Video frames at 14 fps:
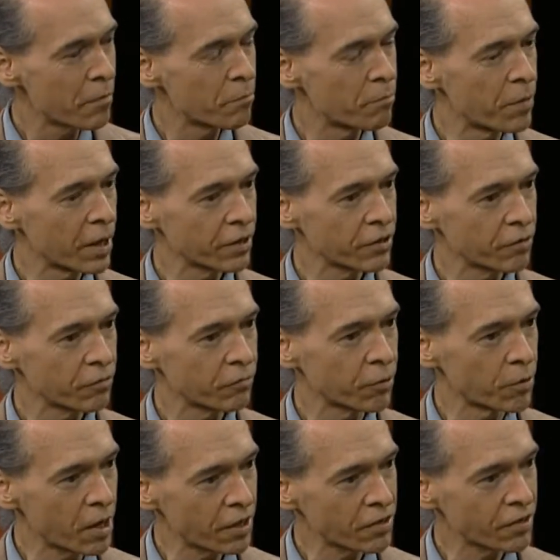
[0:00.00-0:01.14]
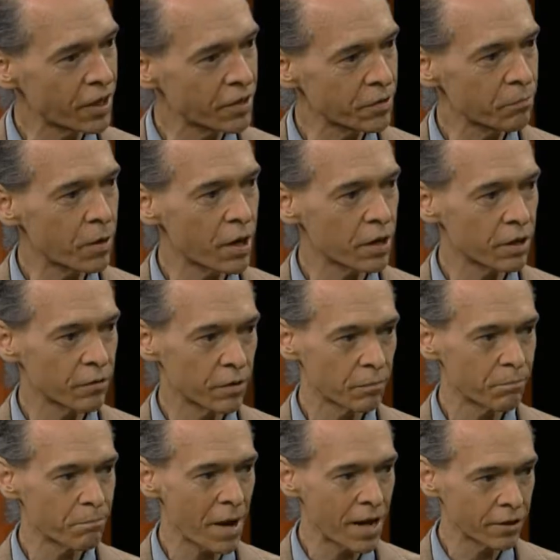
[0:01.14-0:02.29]
But for us, that's part of a
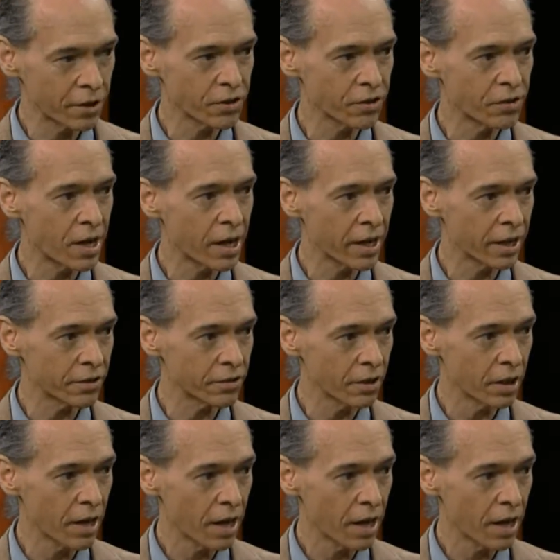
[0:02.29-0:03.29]
balanced diet.